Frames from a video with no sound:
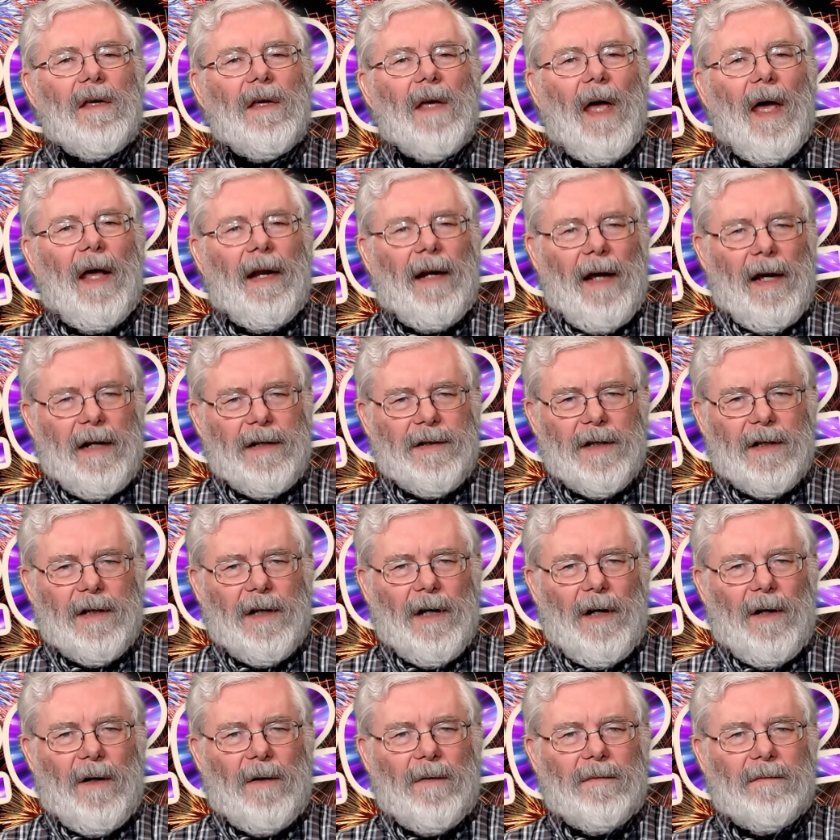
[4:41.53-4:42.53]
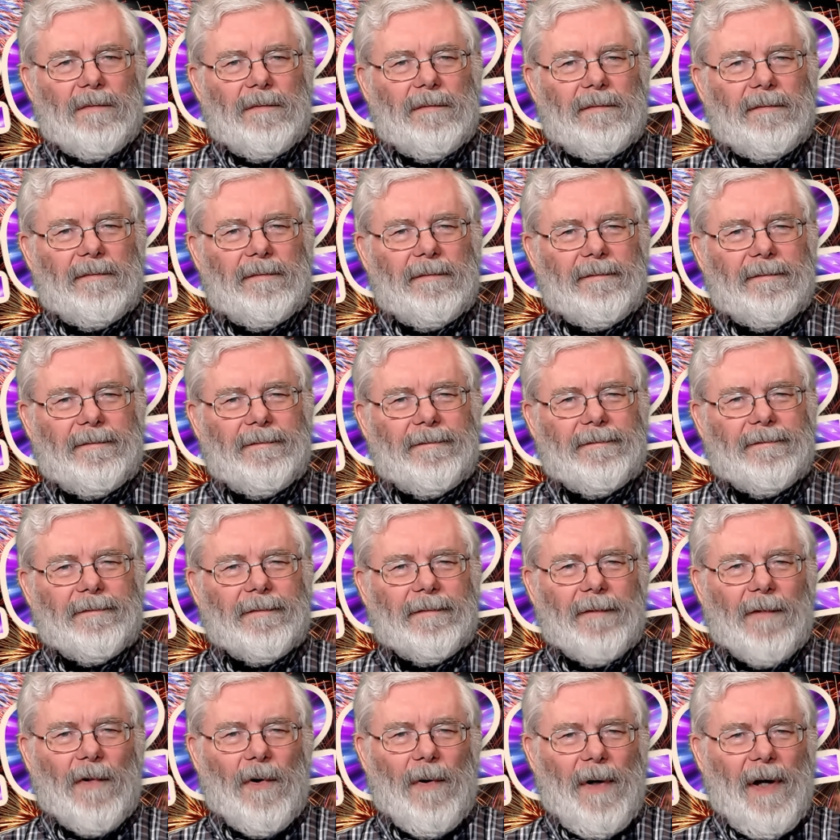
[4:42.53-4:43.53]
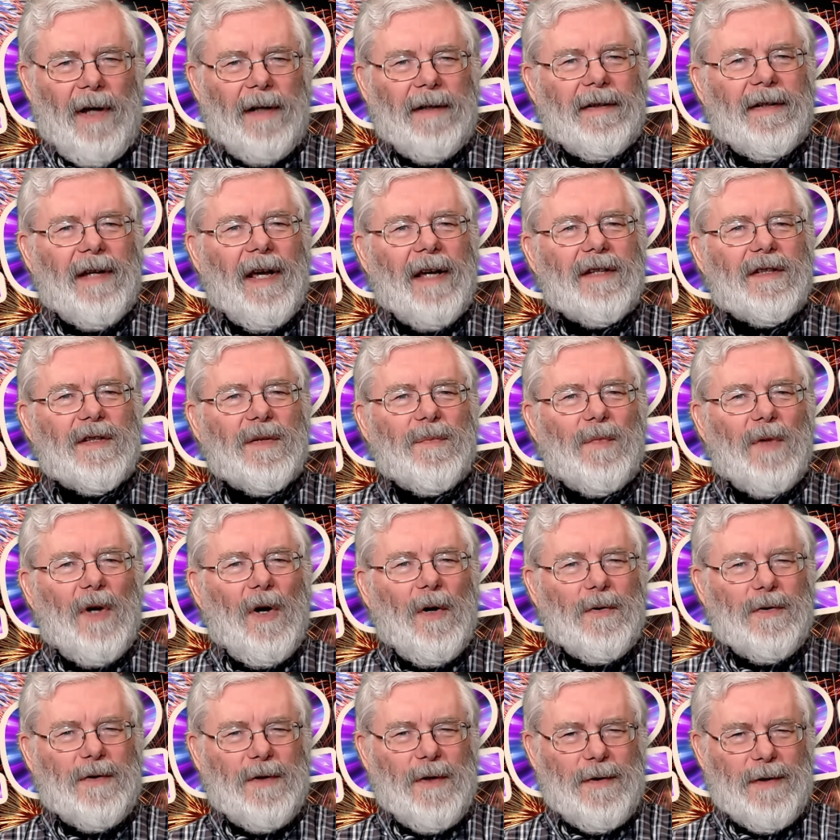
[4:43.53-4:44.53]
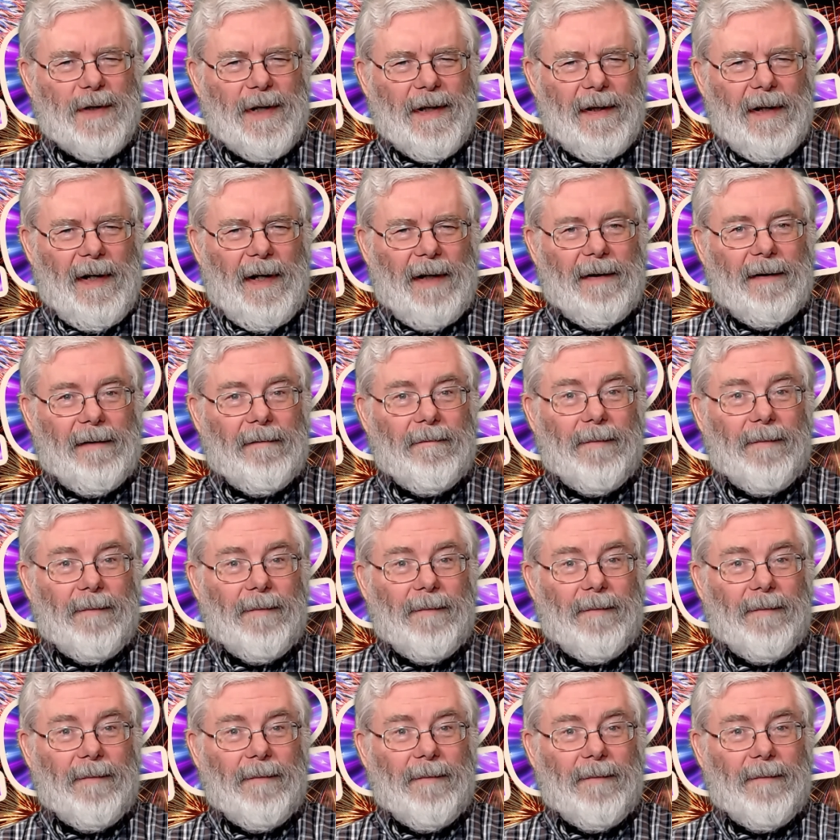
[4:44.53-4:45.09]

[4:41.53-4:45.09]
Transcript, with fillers: And as you go, go ahead and take some notes using that